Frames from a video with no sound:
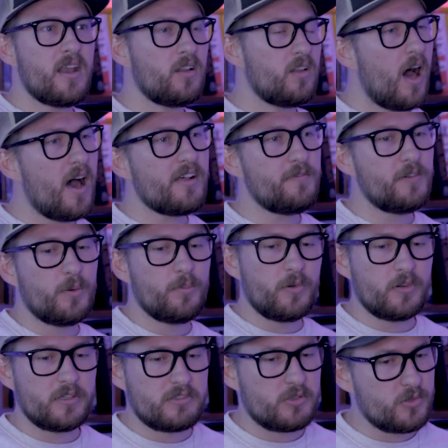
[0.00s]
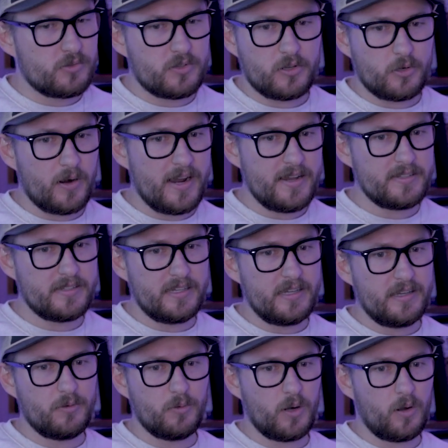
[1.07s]
a lot of them was
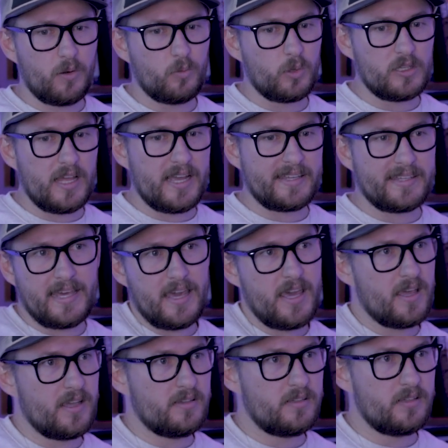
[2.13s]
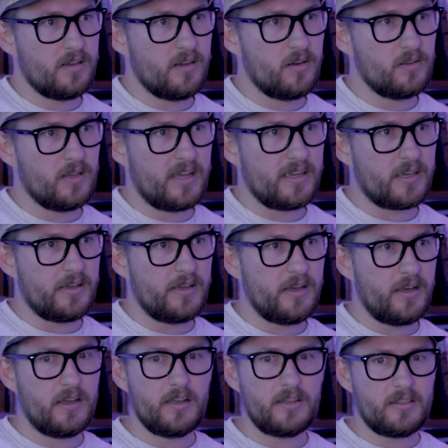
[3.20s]
crazy. Were like kids, you know, like
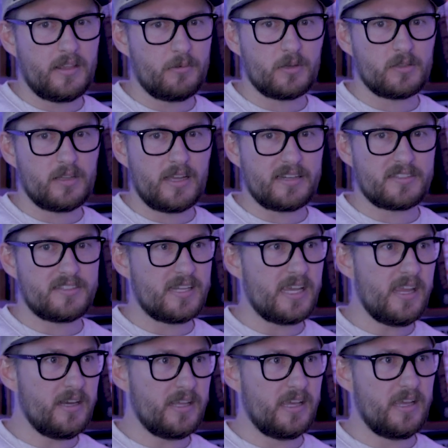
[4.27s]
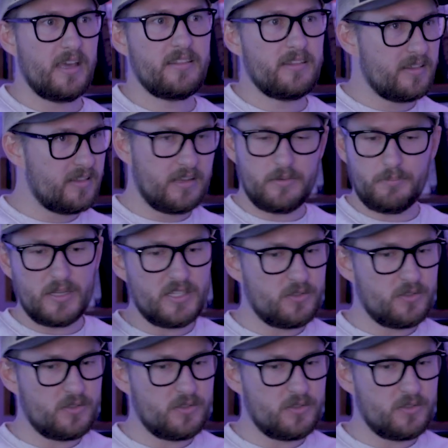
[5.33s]
they were like teeny, and then they'd be